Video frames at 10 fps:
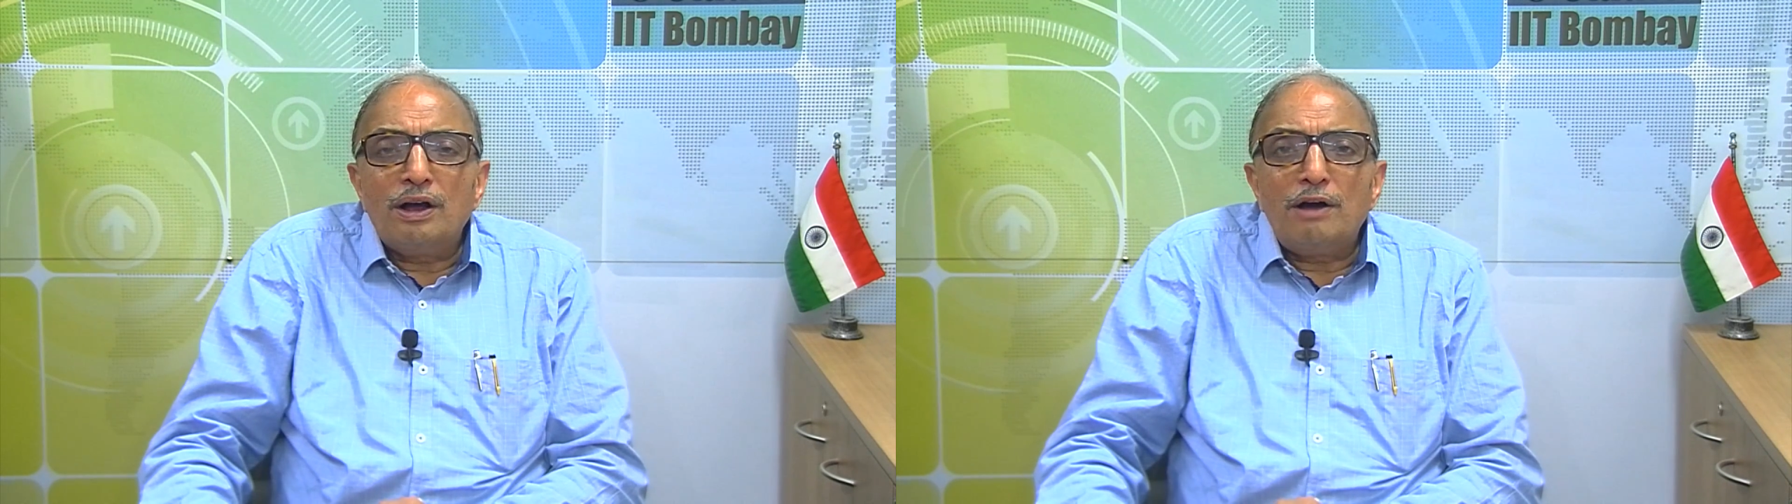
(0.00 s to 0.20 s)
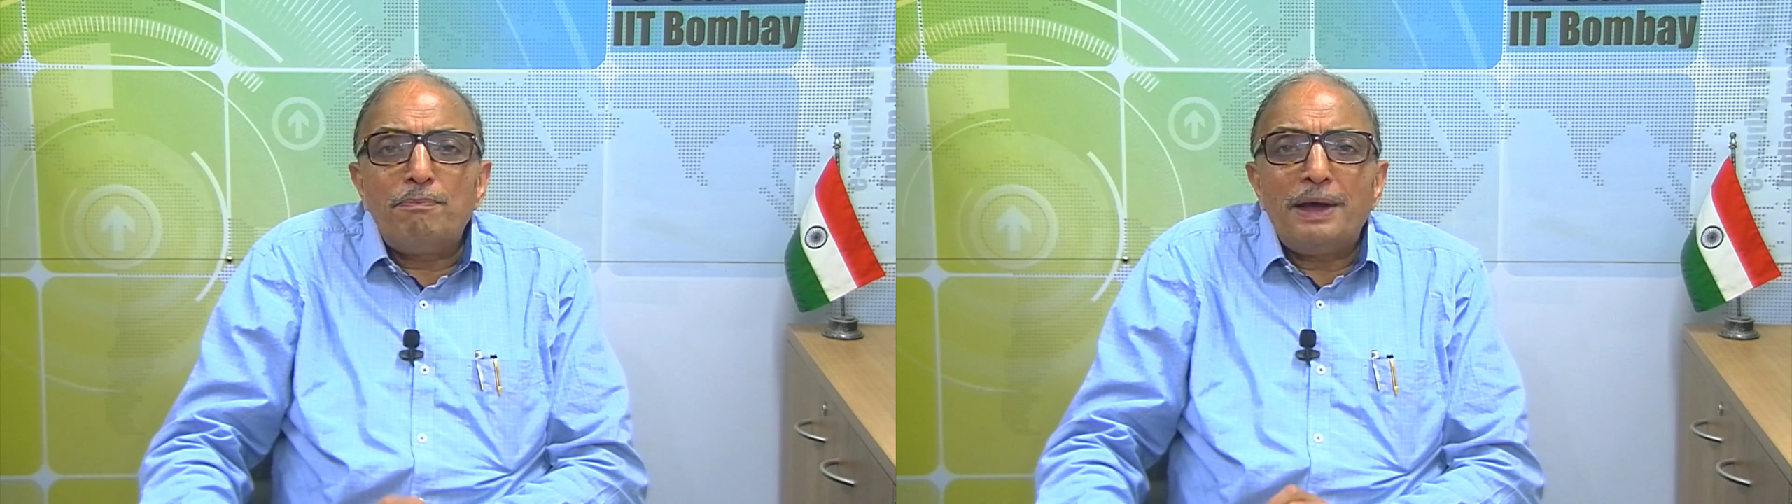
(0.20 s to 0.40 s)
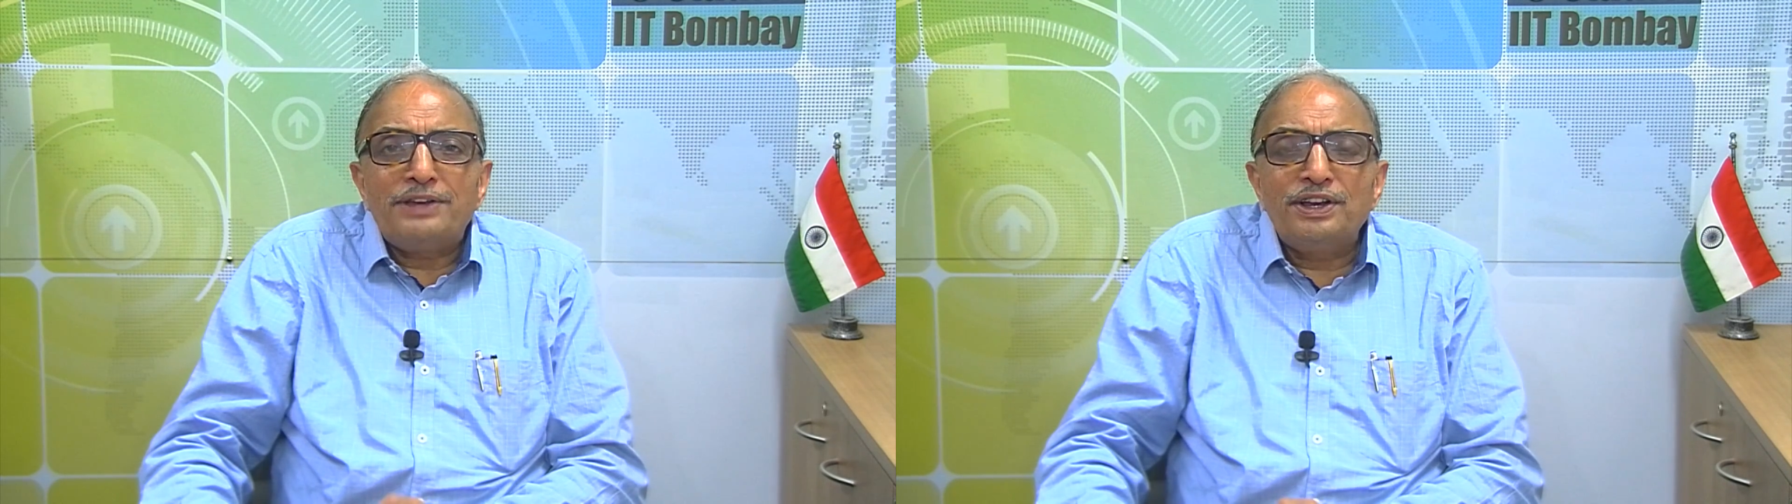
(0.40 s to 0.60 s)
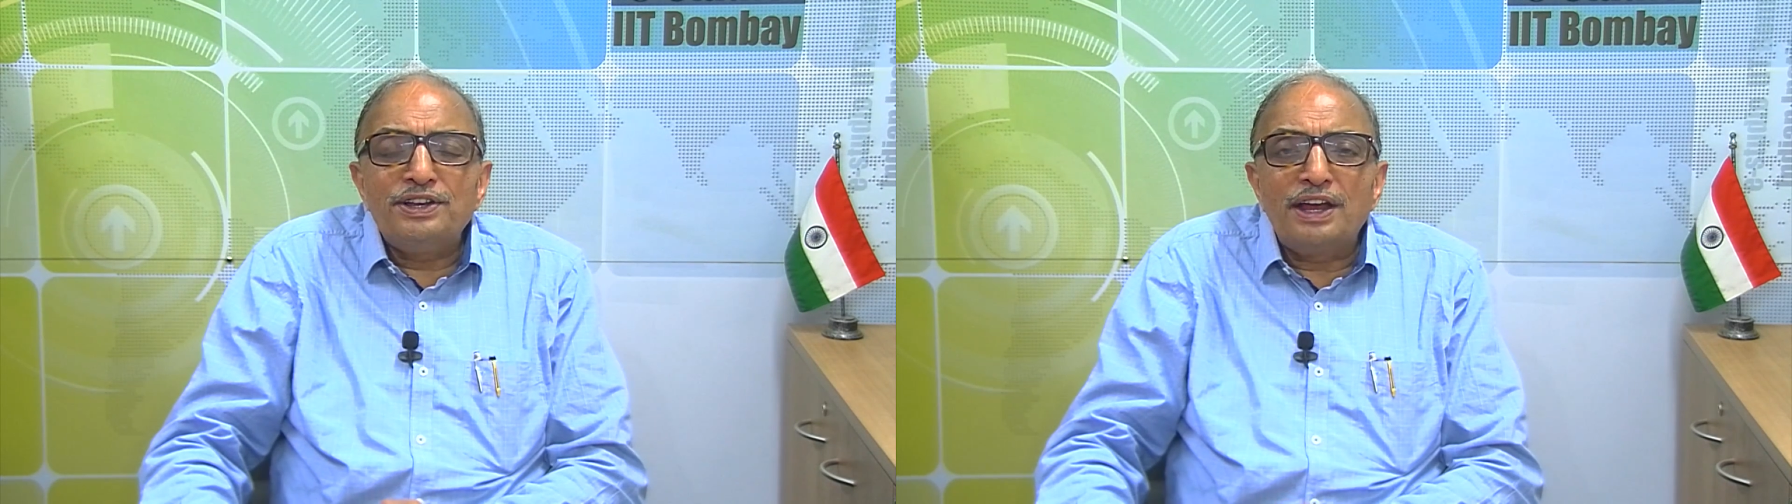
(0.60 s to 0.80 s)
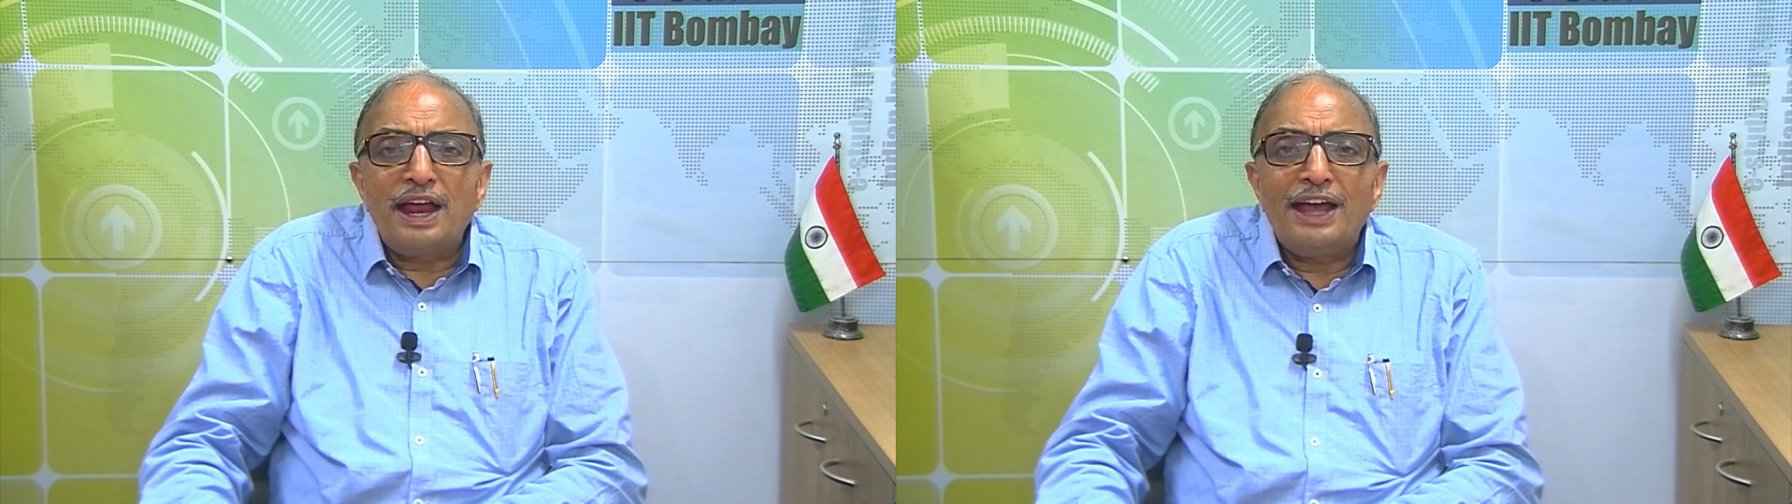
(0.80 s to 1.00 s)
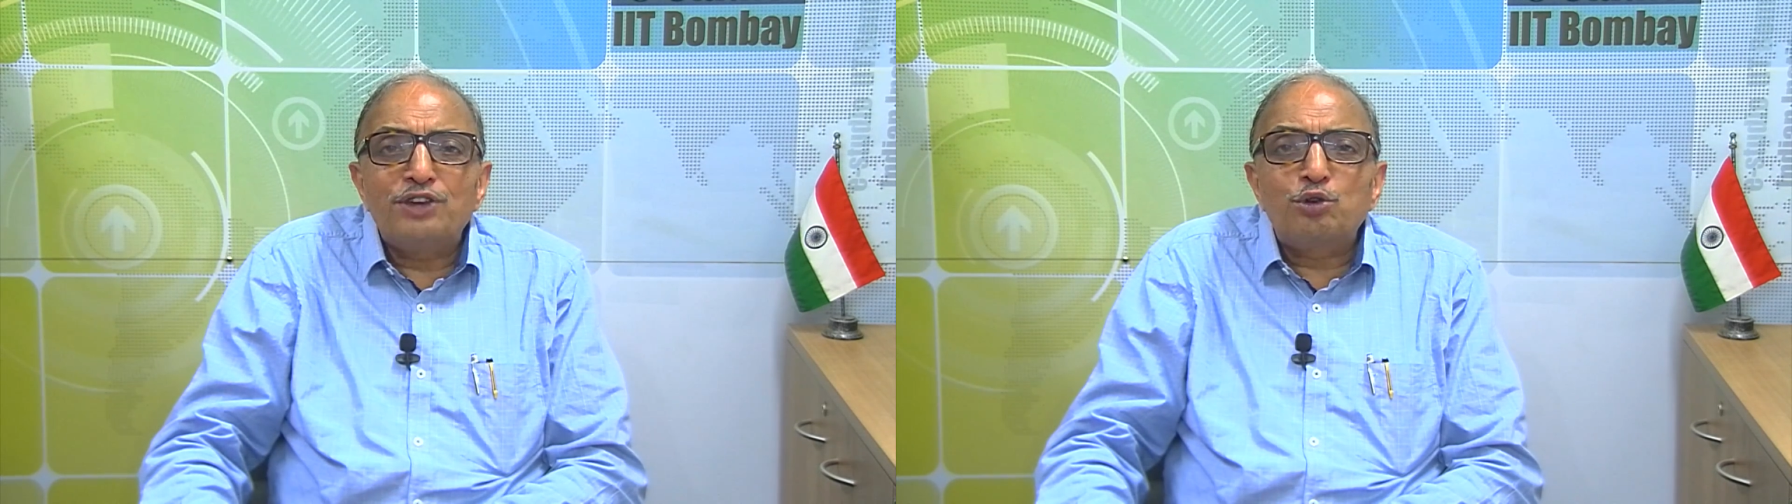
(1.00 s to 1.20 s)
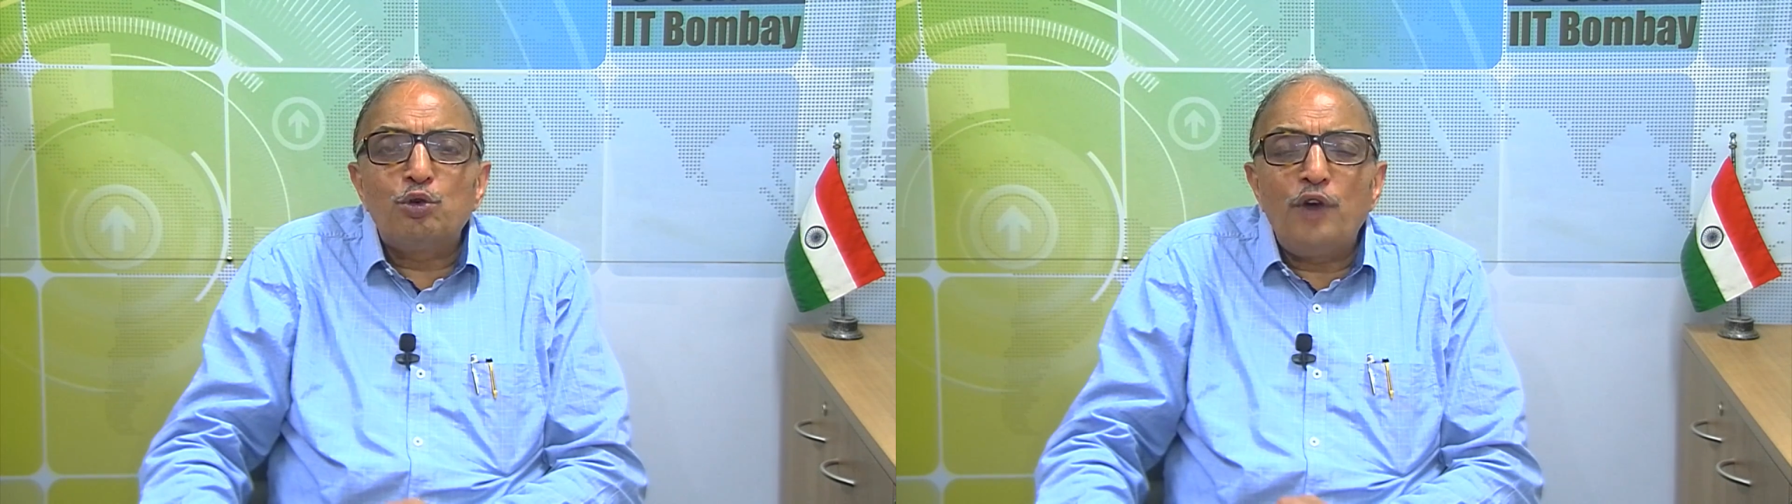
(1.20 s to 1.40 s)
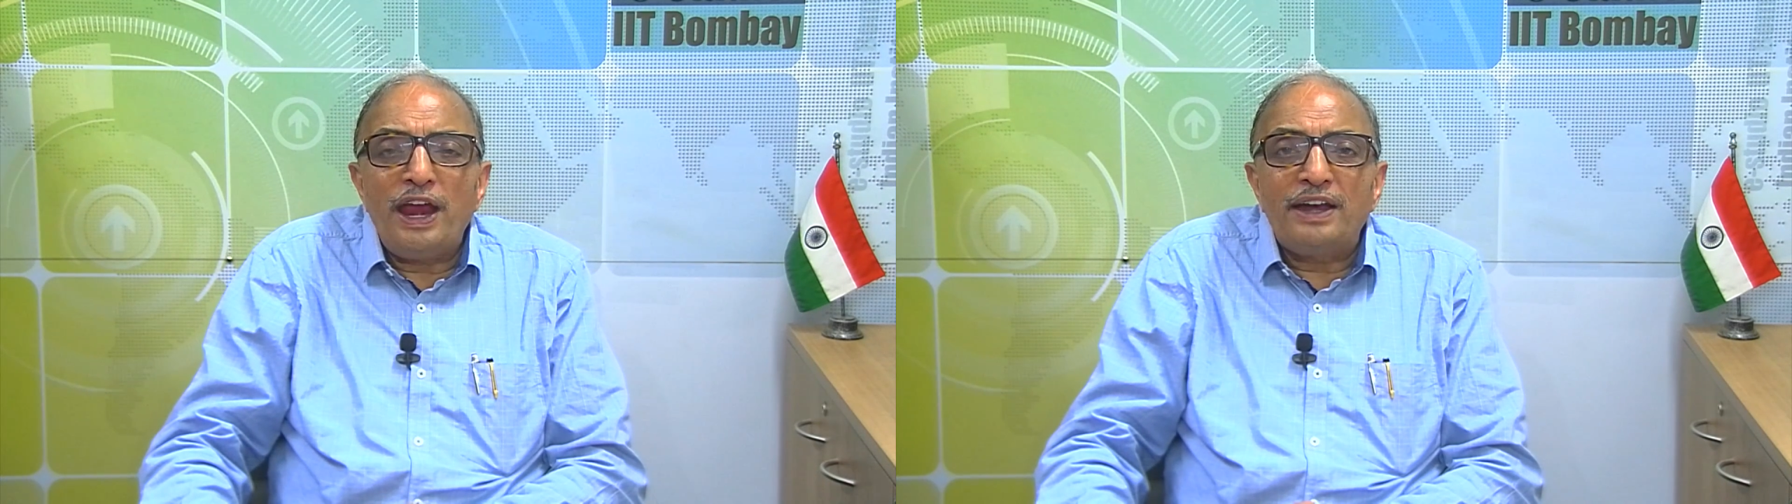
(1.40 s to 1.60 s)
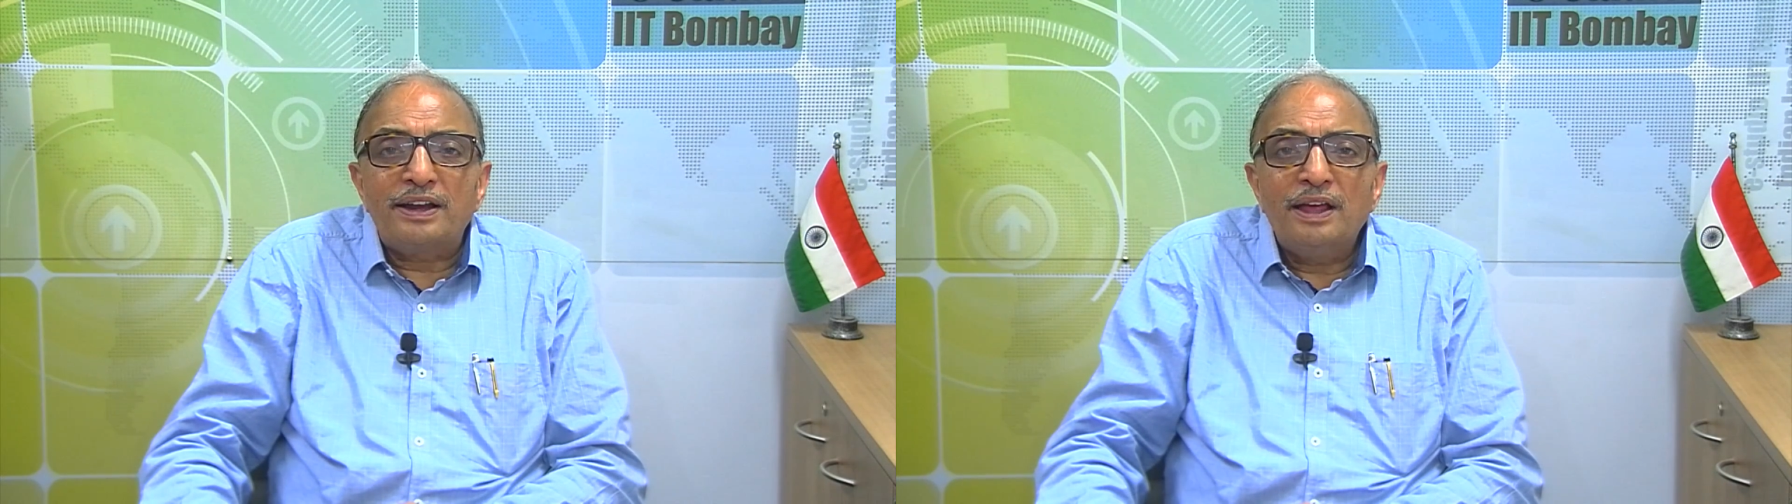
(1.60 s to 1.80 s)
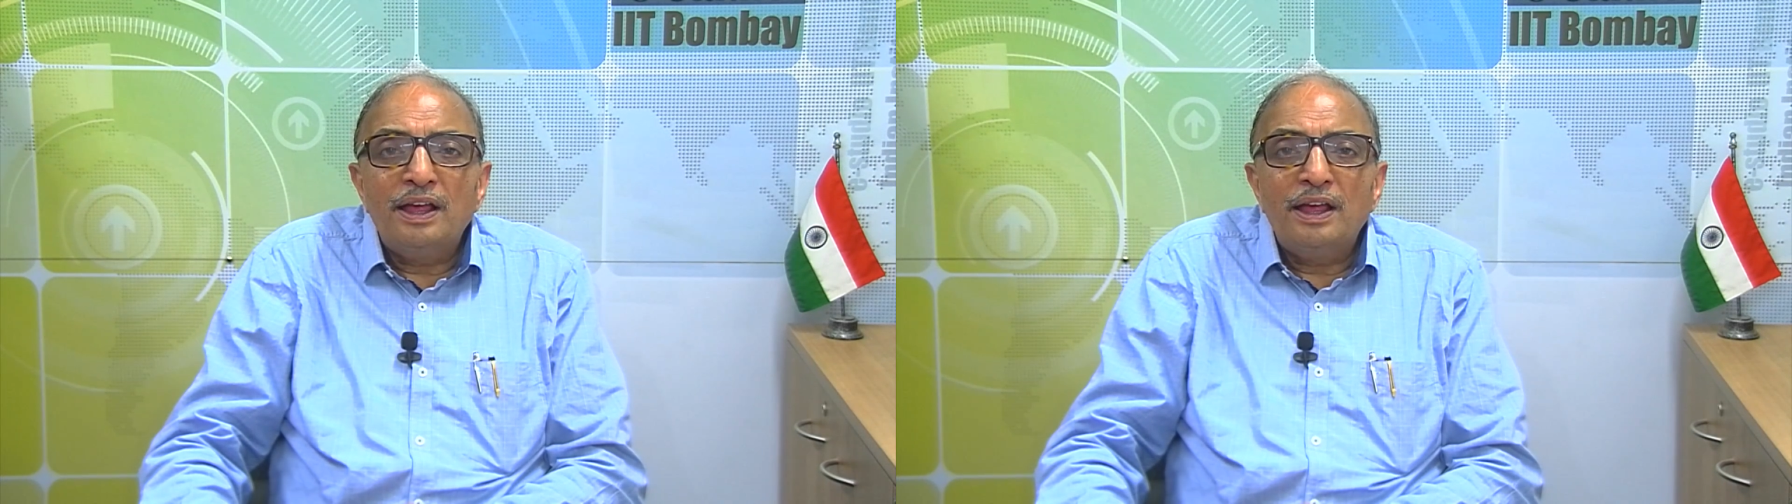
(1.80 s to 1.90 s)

a passenger has to wait